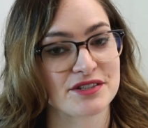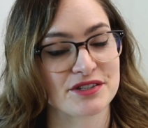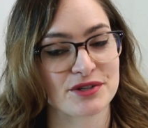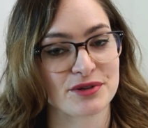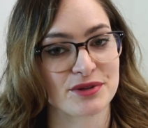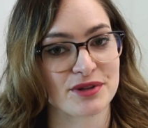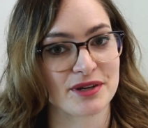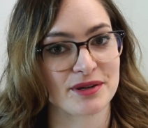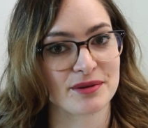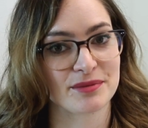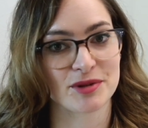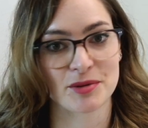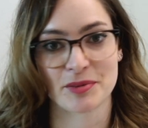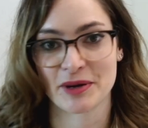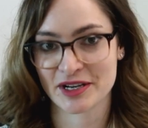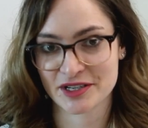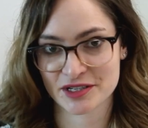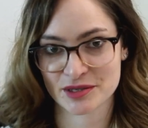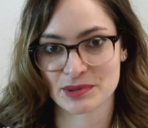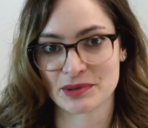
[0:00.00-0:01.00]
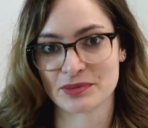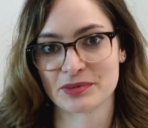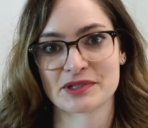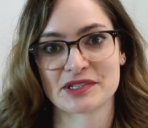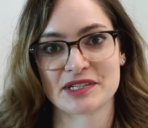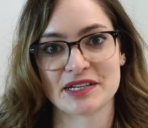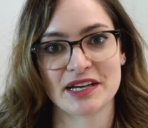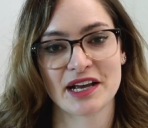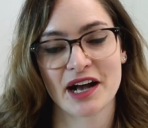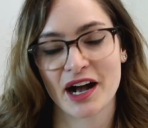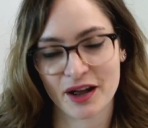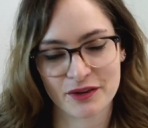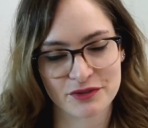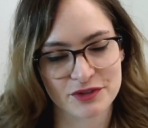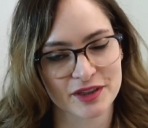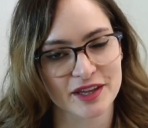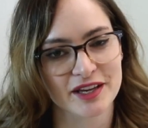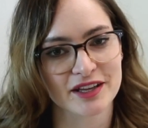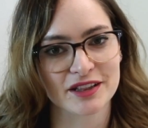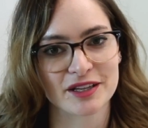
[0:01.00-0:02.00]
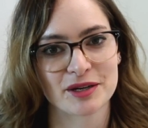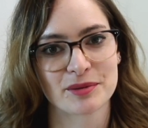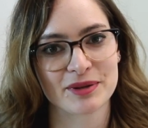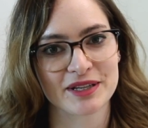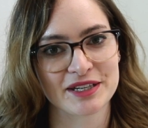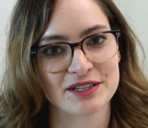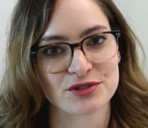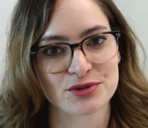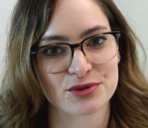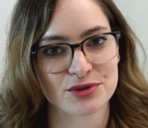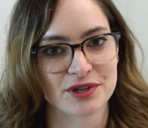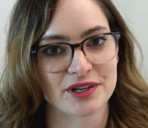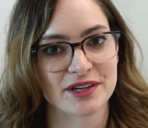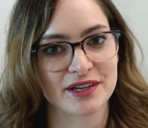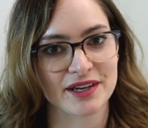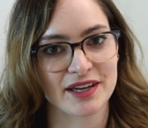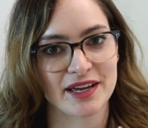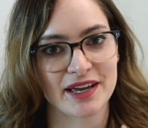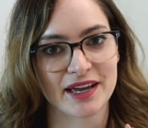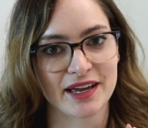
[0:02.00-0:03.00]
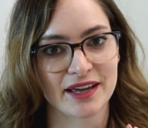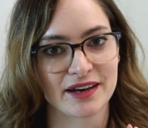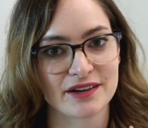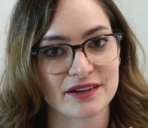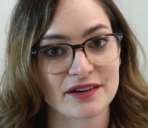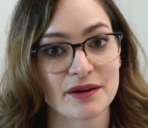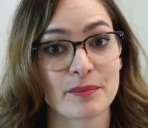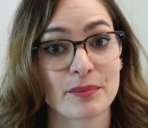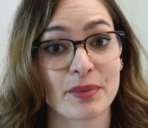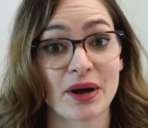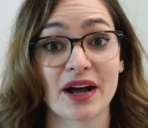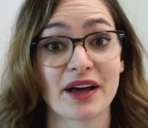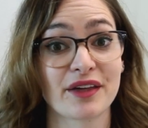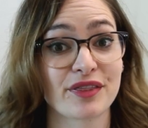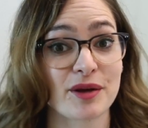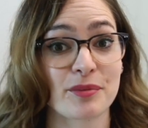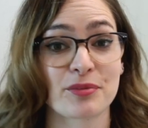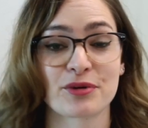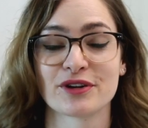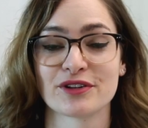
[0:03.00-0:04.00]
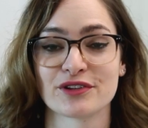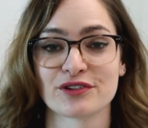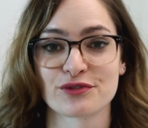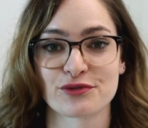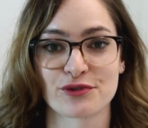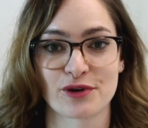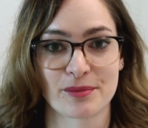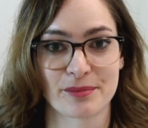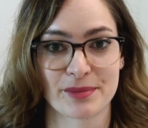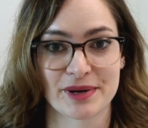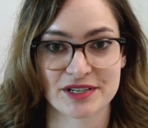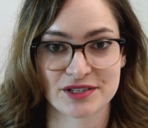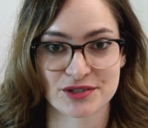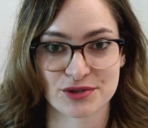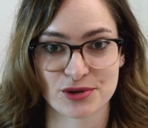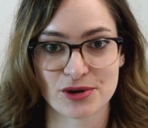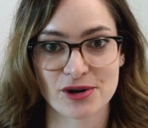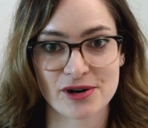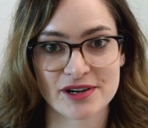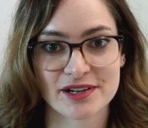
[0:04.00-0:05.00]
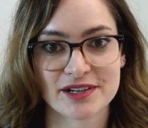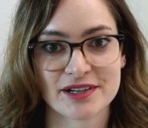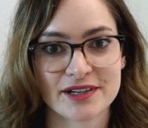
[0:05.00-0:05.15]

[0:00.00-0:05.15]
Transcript: so that the page that people see after they click place order and buy their prints from my store.